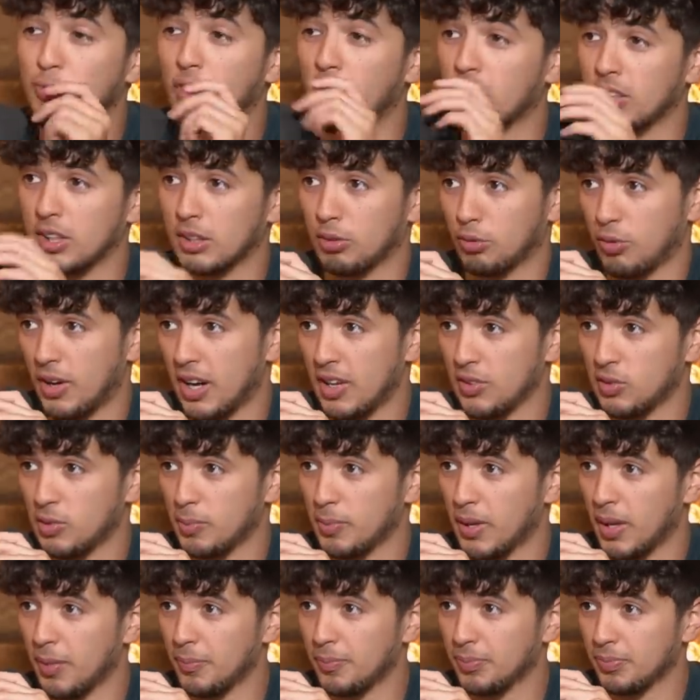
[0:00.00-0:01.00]
fucking crazy,
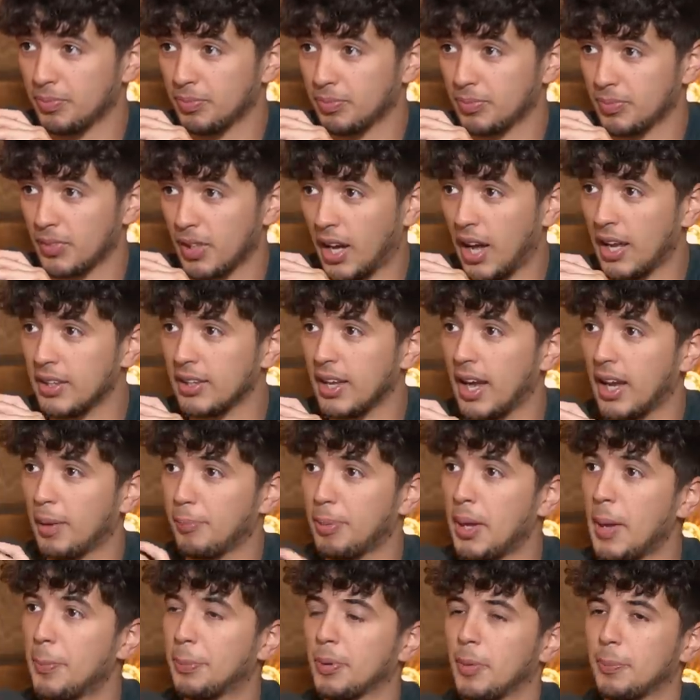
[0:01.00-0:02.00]
man. And like
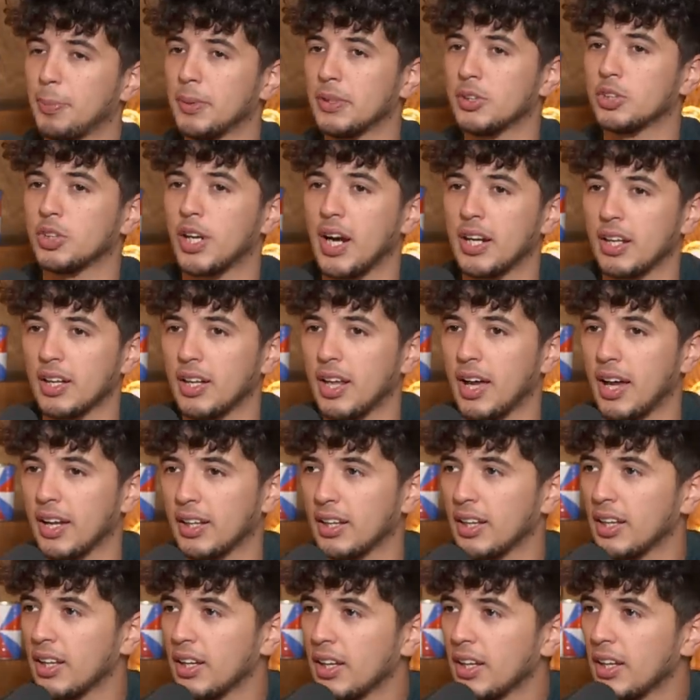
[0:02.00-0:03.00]
wow. people have been trying to
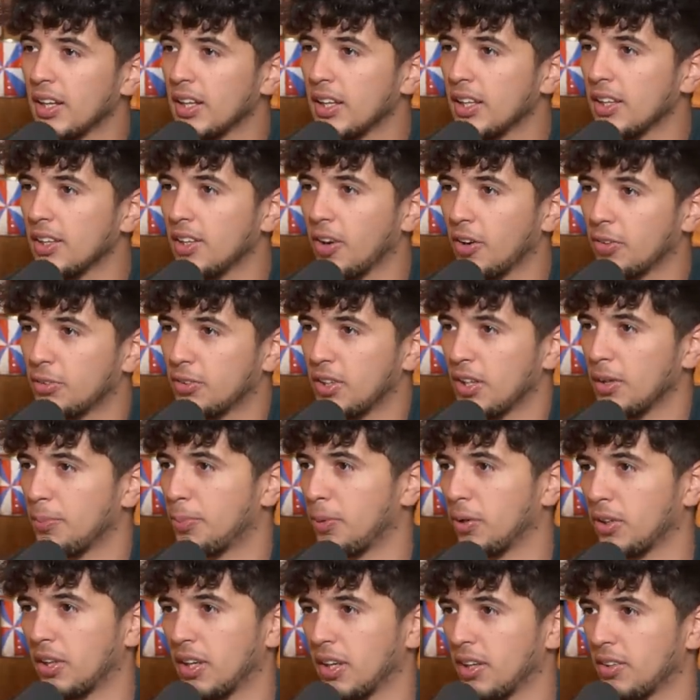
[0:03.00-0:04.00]
like, you know,
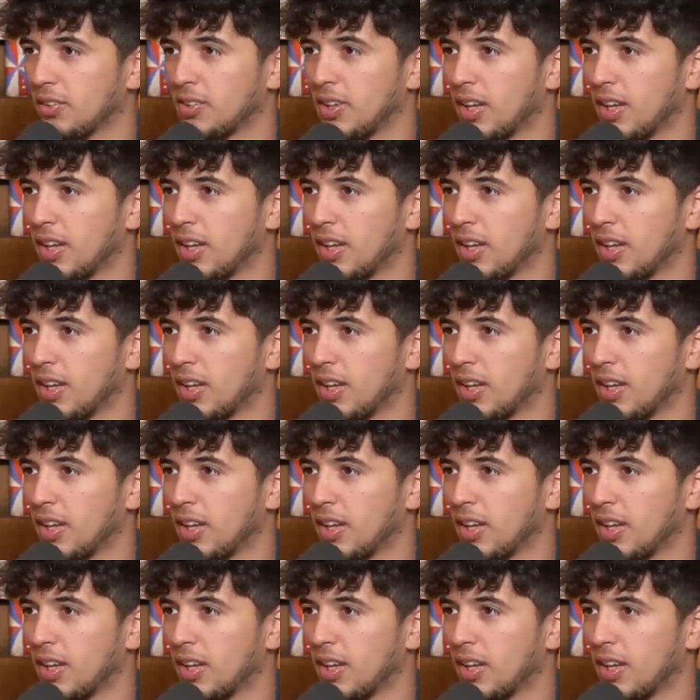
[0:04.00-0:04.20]
debunk it,